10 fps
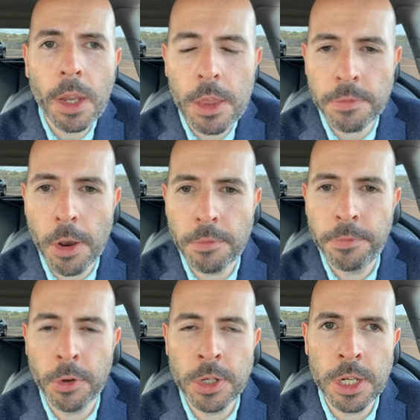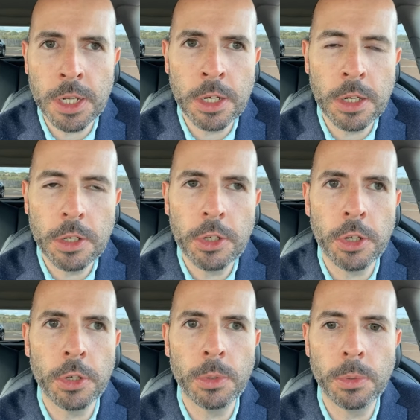They've got funding
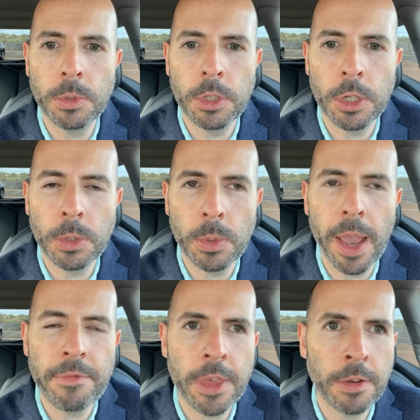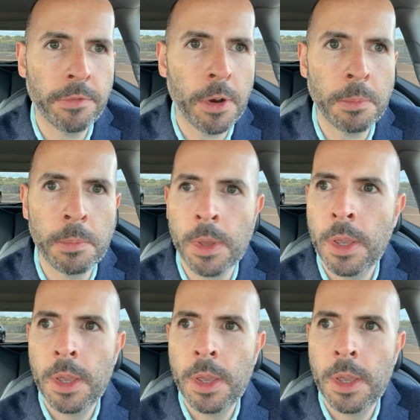to do everything from